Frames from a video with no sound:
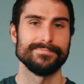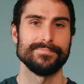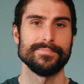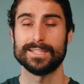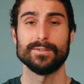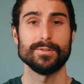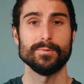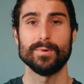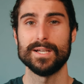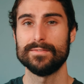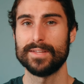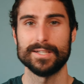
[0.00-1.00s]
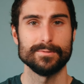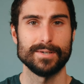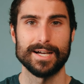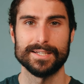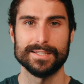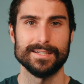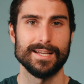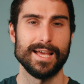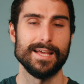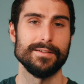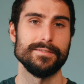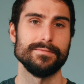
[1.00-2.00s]
Take note of the wave that you're riding
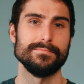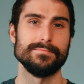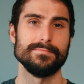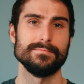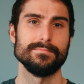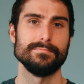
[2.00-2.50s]
and